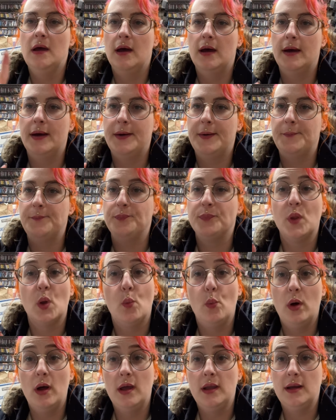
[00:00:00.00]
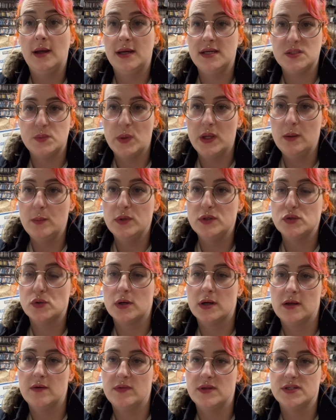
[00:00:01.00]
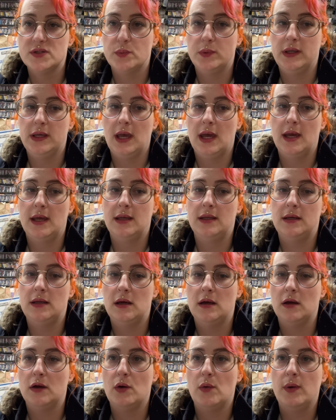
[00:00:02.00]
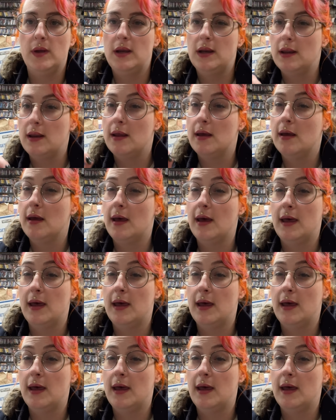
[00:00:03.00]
One, I spent a majority of this weekend going and